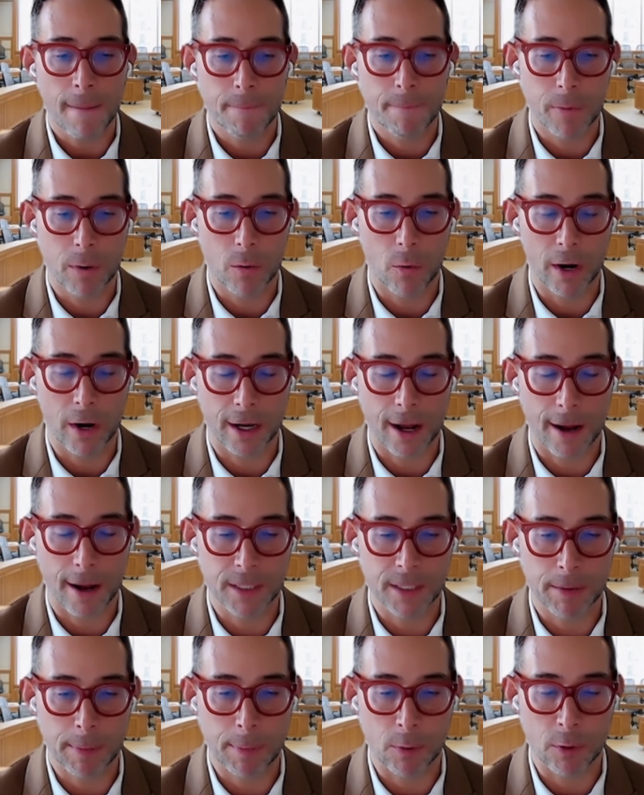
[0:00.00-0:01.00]
But when it
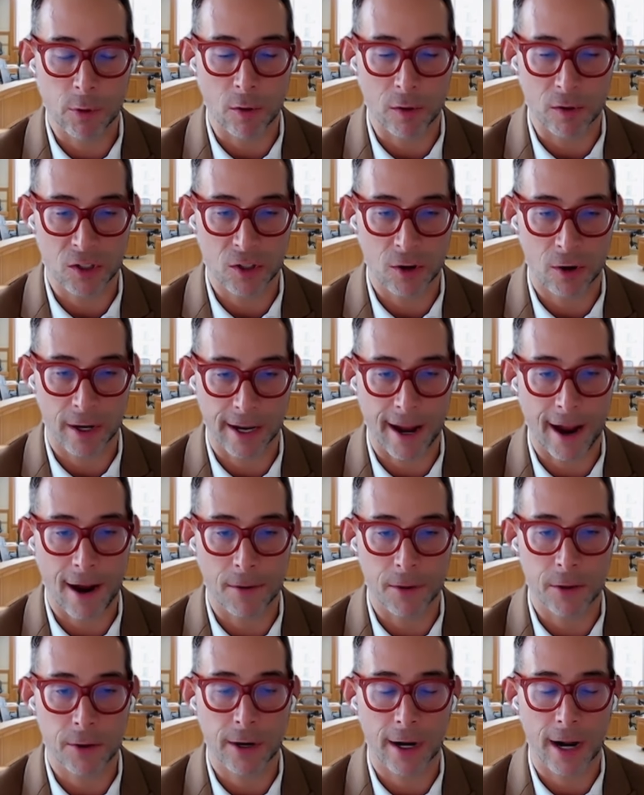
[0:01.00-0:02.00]
comes to people who are starting
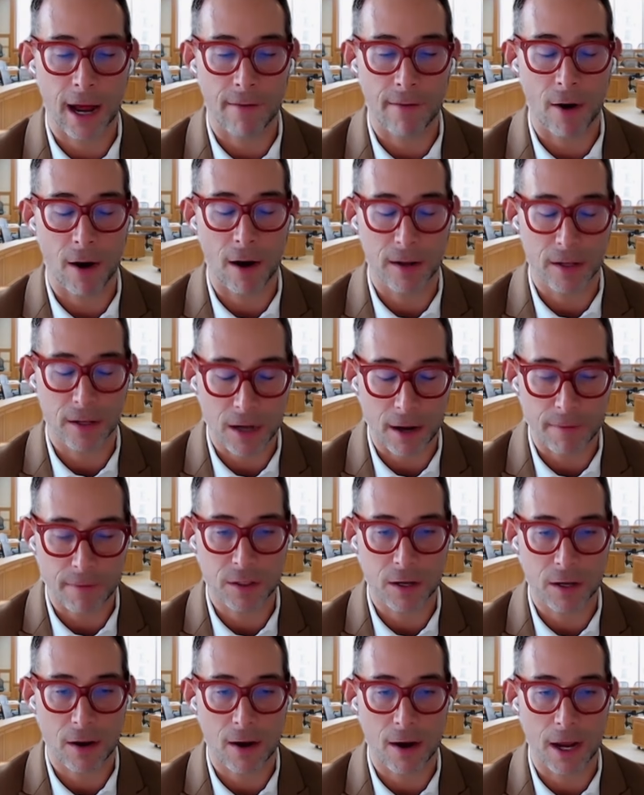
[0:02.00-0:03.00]
out, they're going to have a tough
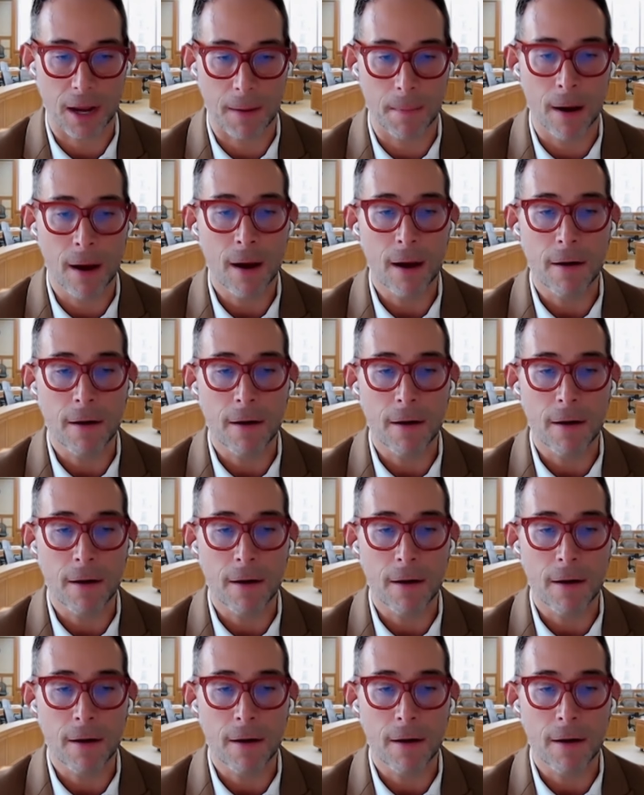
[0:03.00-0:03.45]
time